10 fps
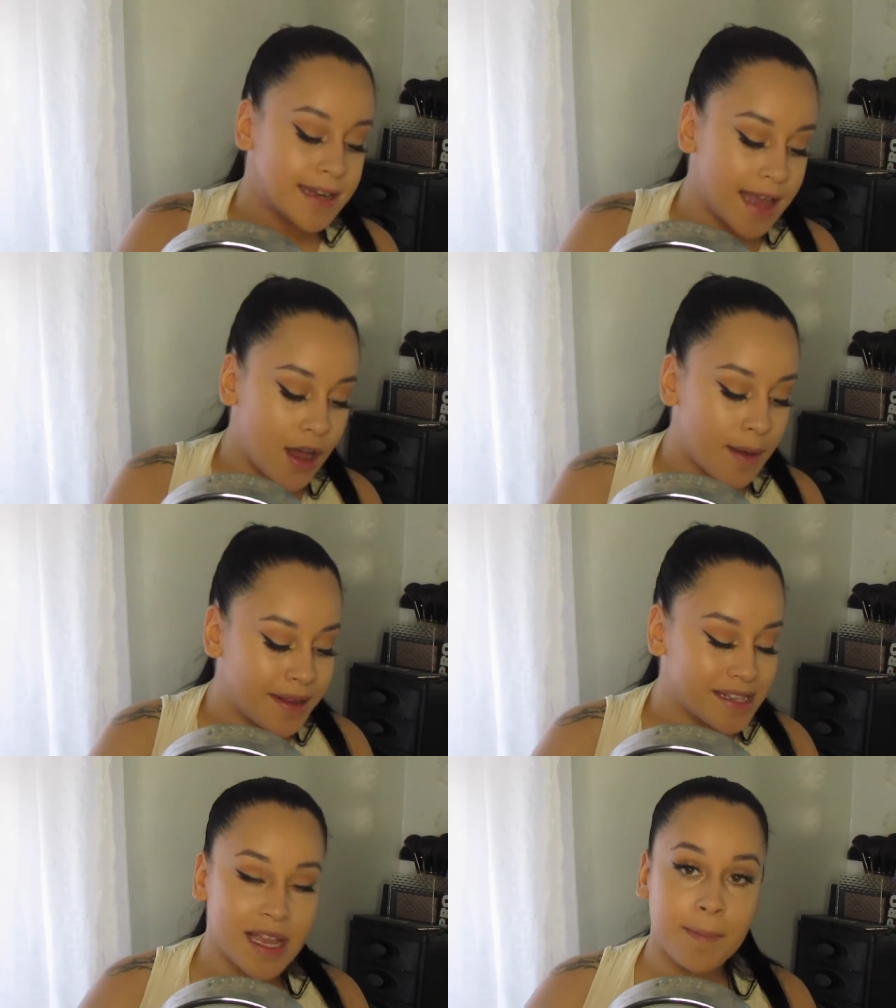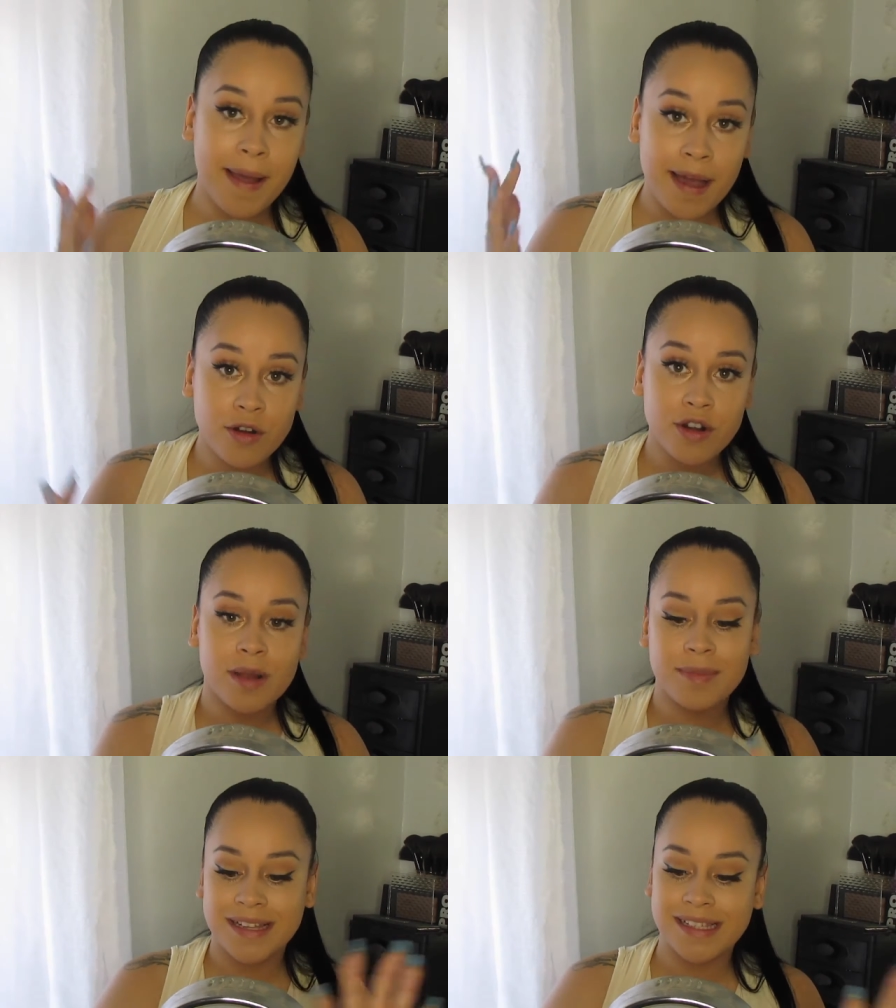Now I'm going to take powder and
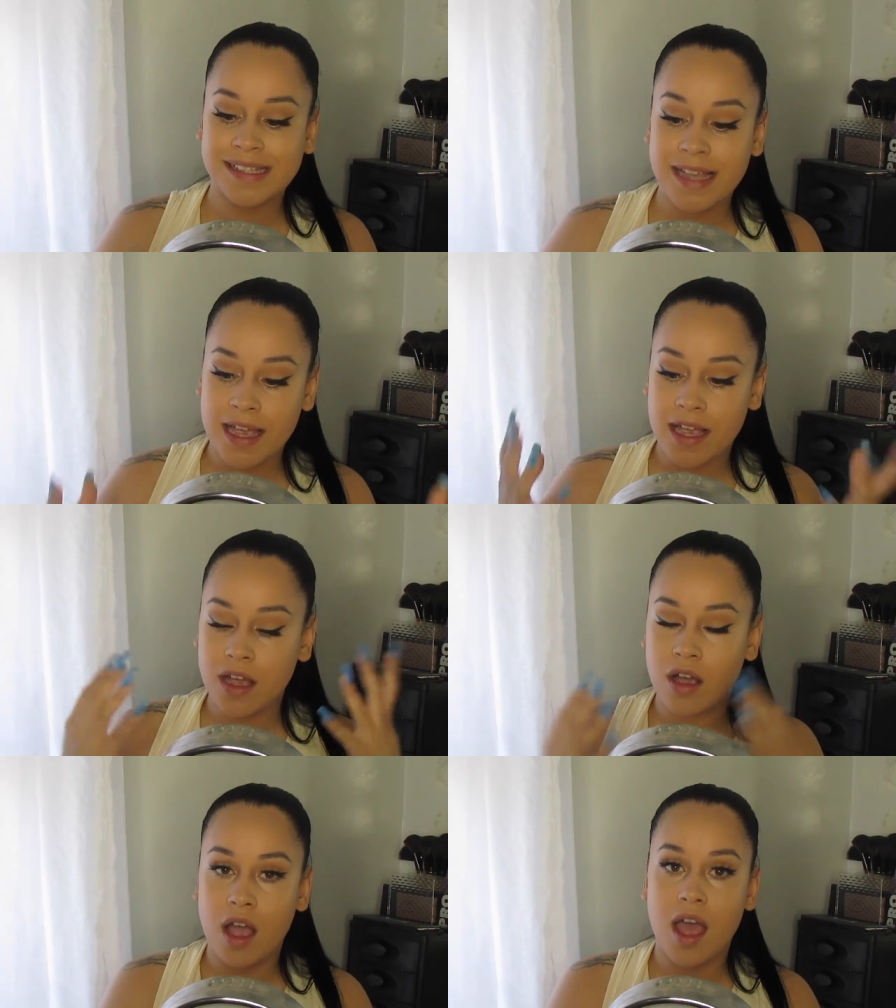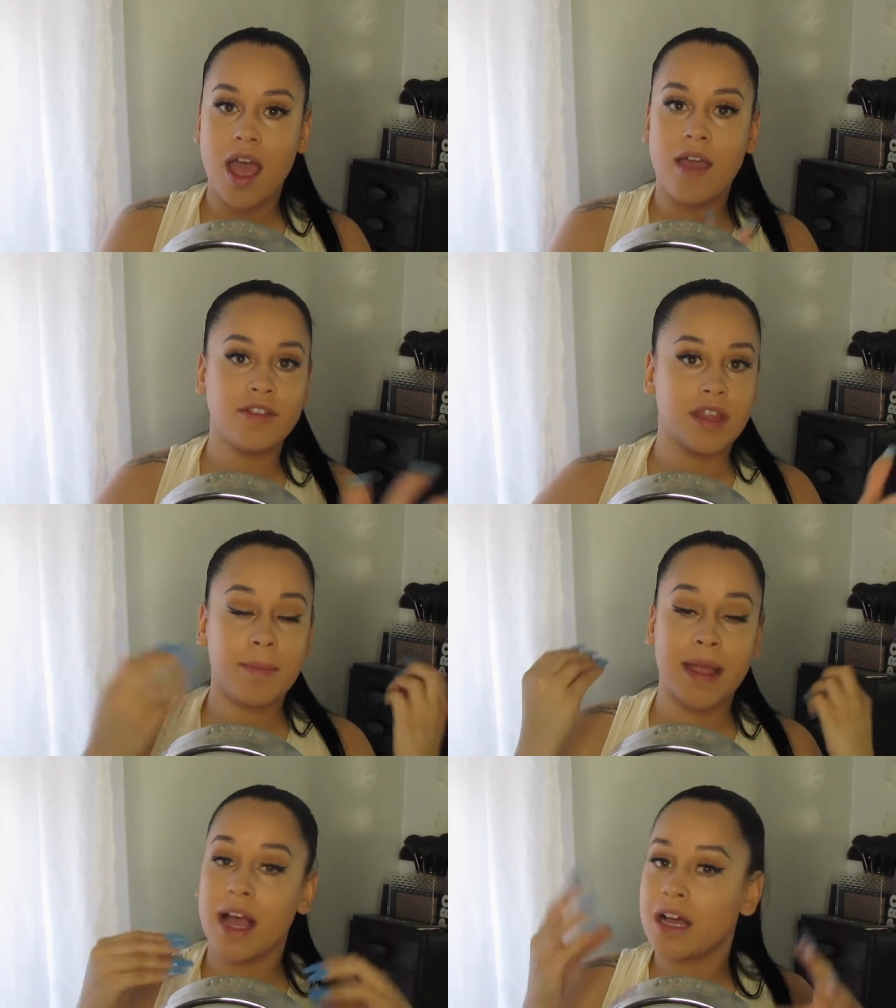I'm going to set
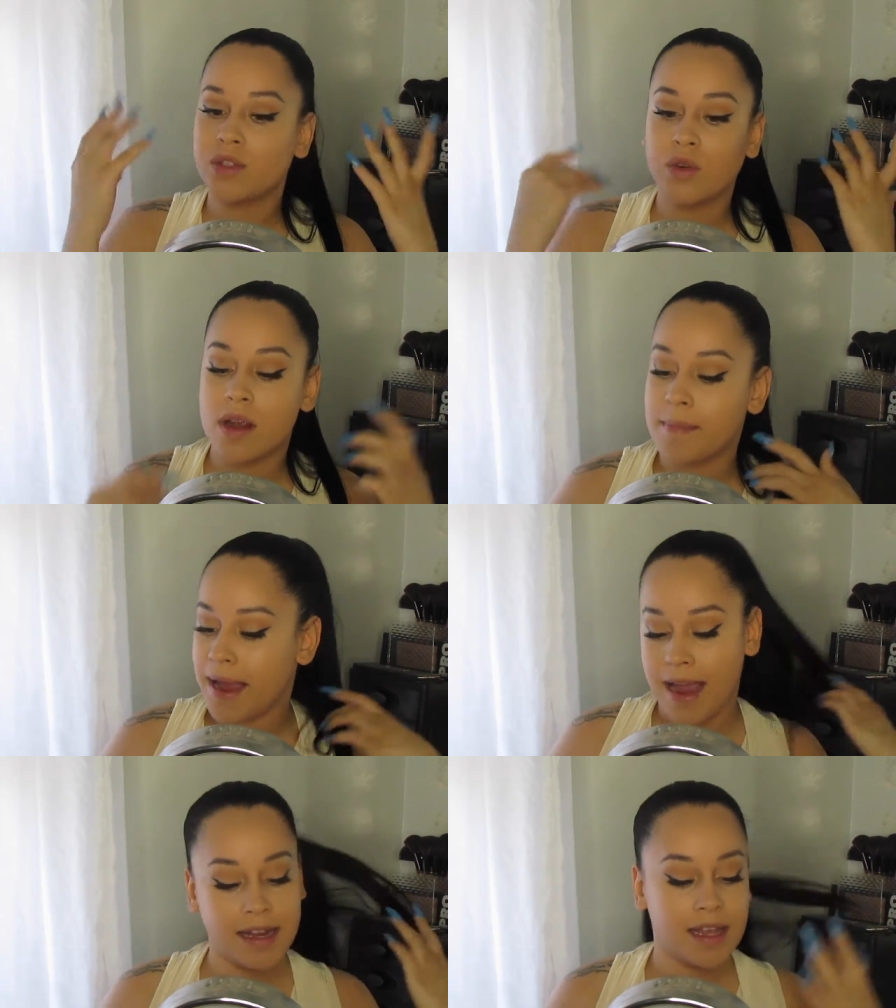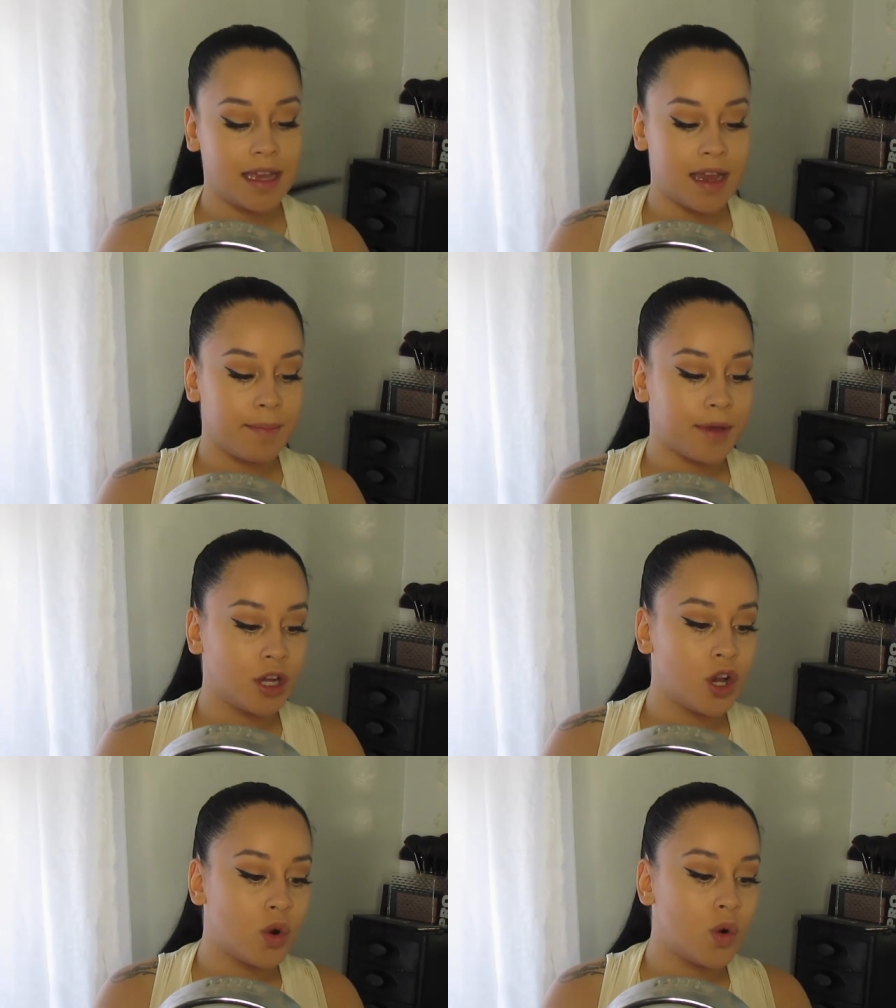everything, my contour and my highlight. I'm going
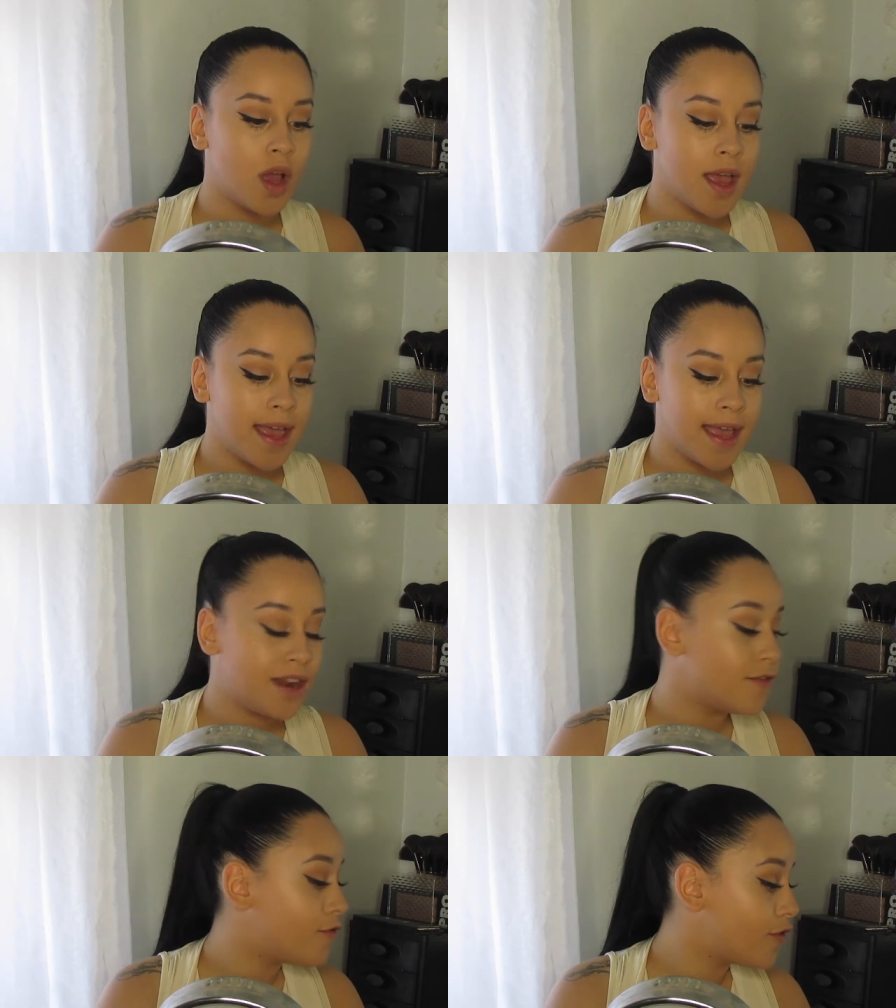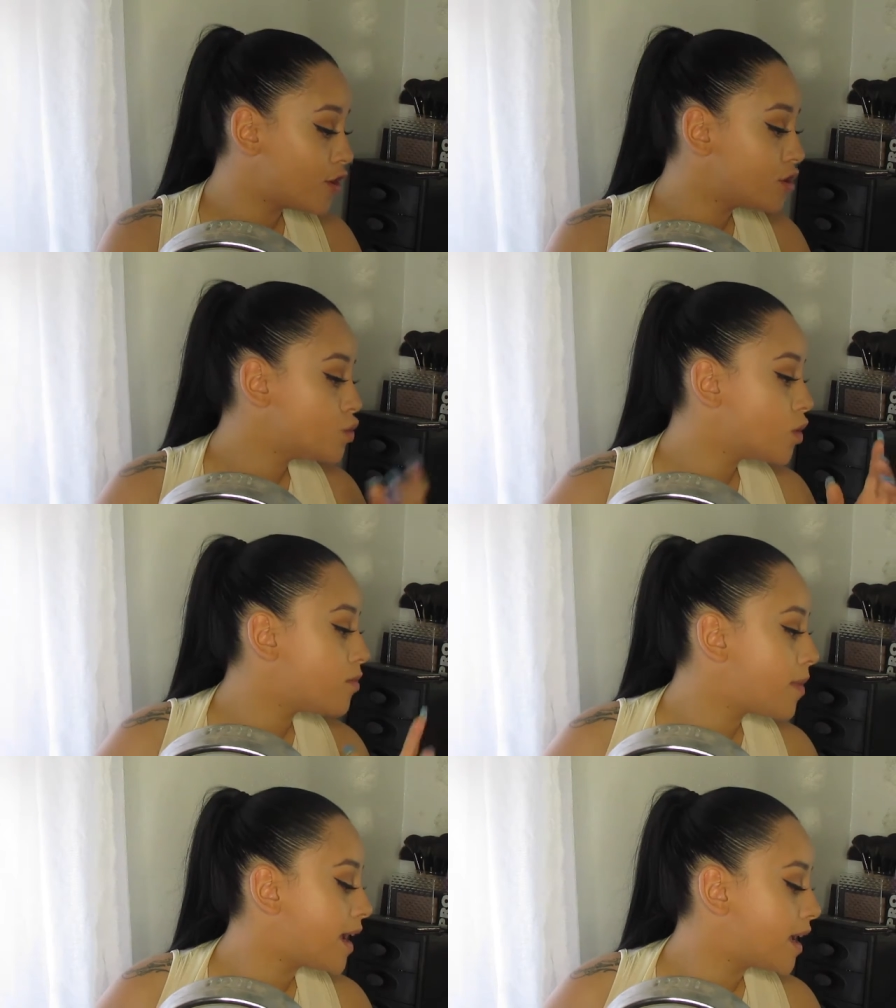to go in first
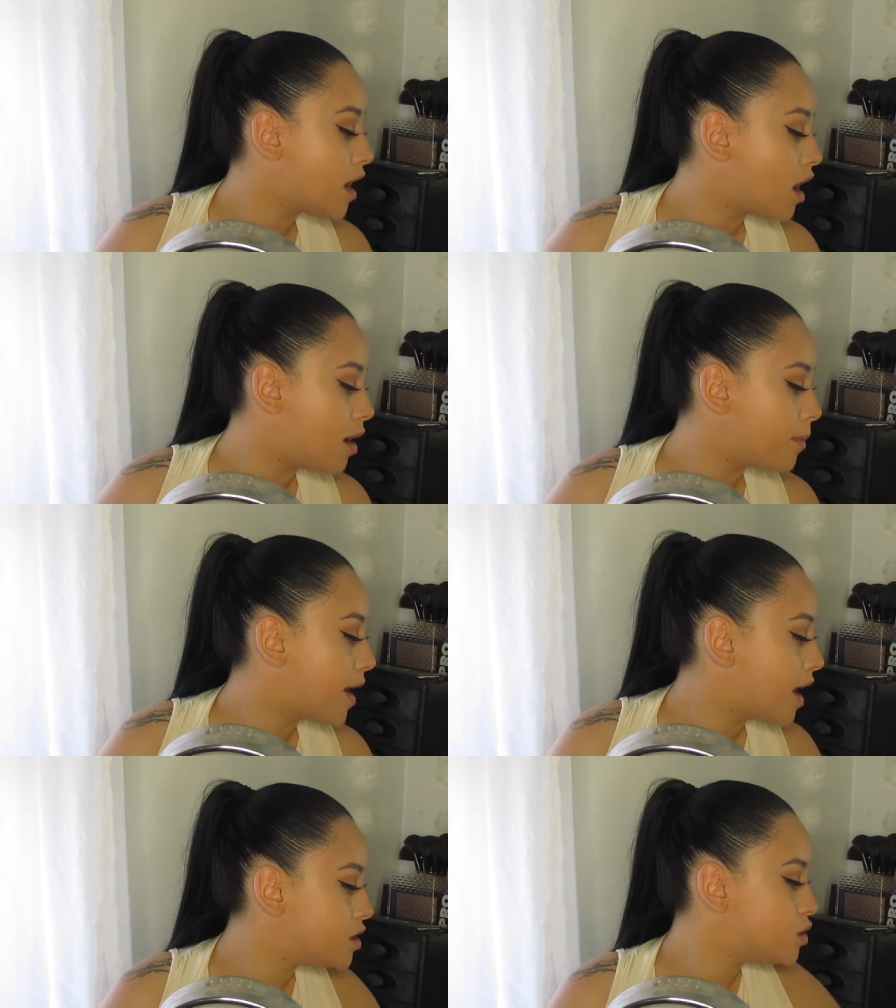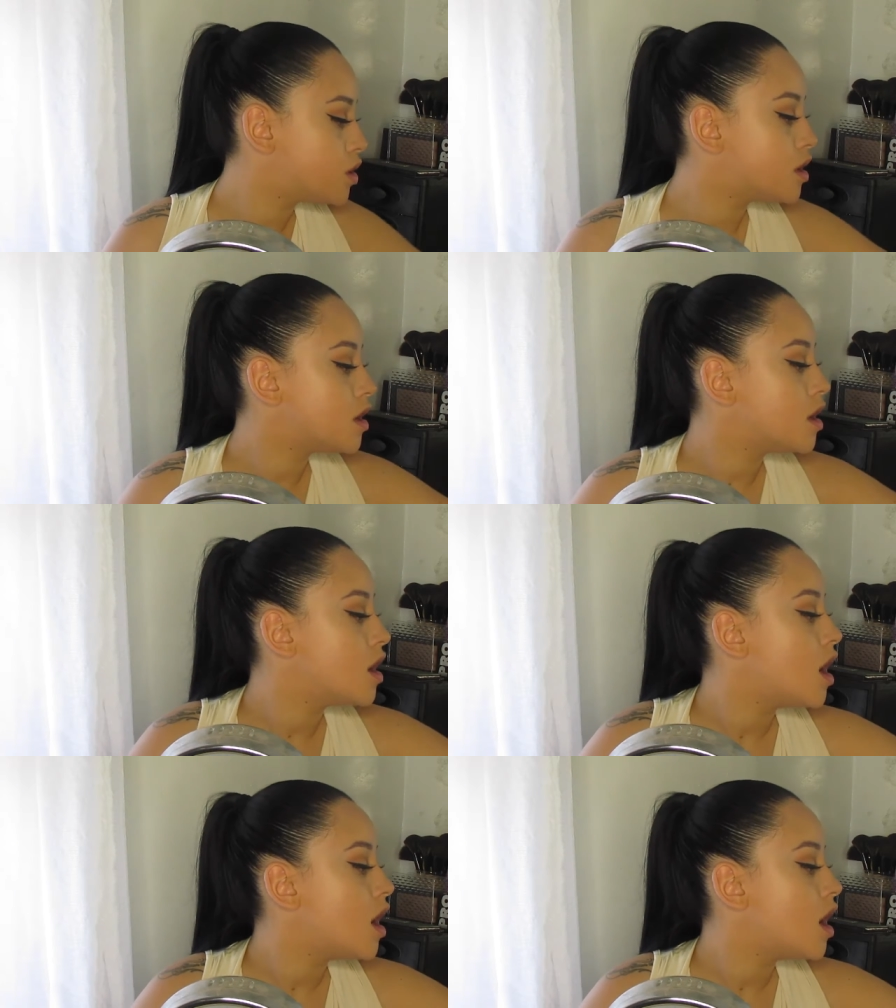with my contour.